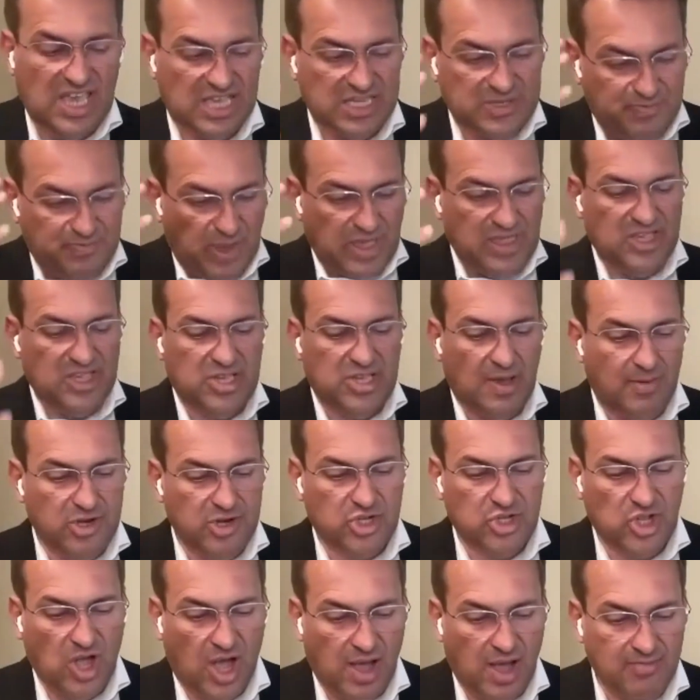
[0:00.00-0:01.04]
and spending so
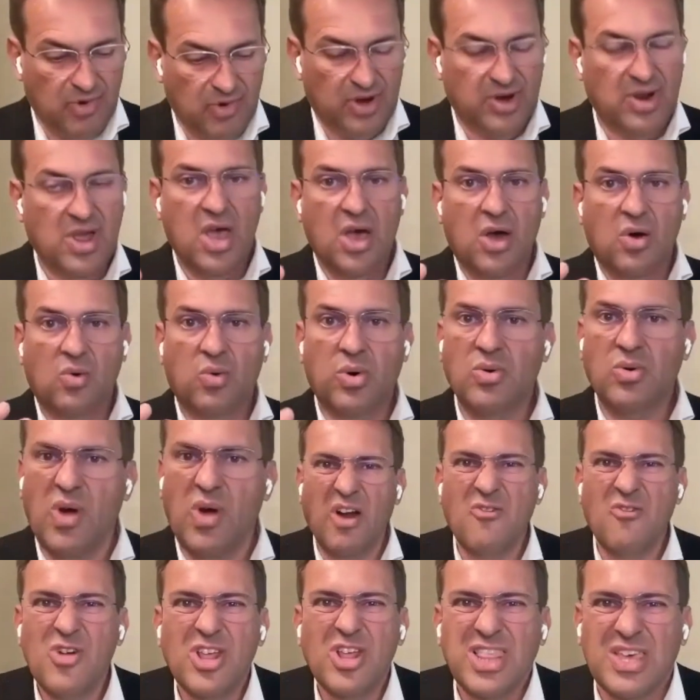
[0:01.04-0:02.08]
much time on what
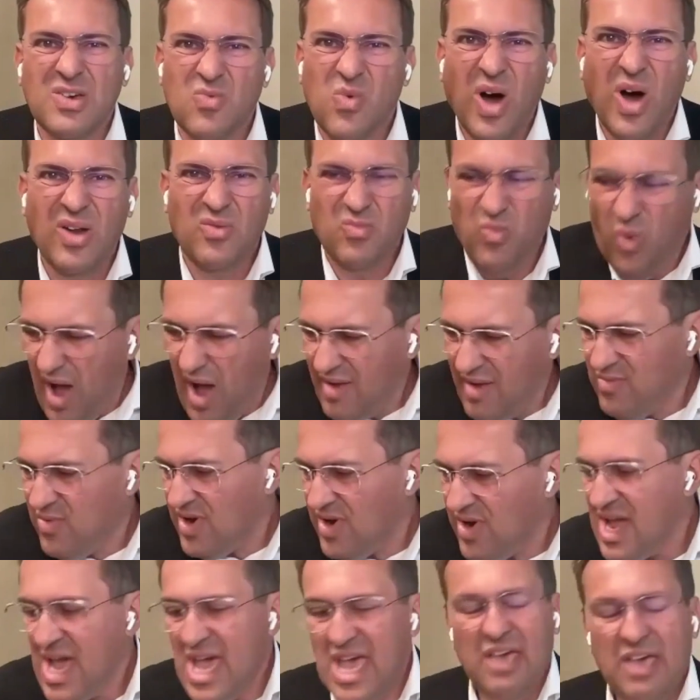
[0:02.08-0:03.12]
really
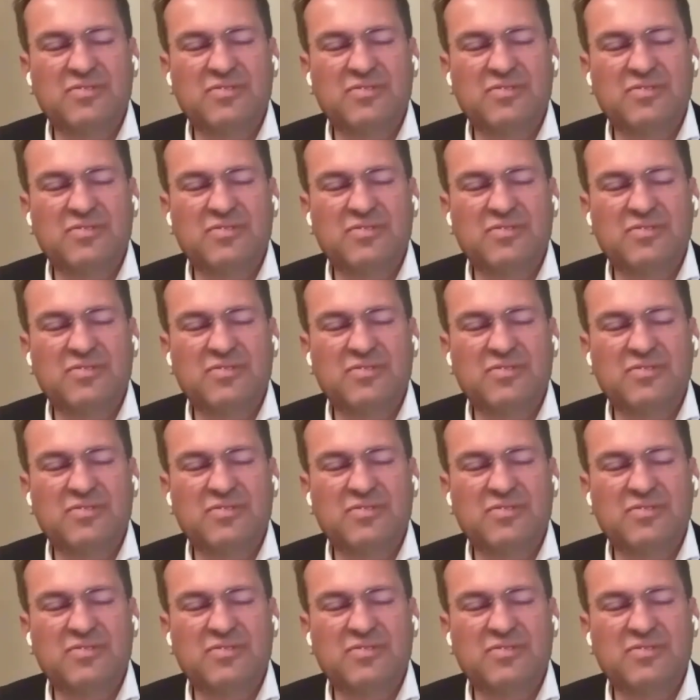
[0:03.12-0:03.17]
want?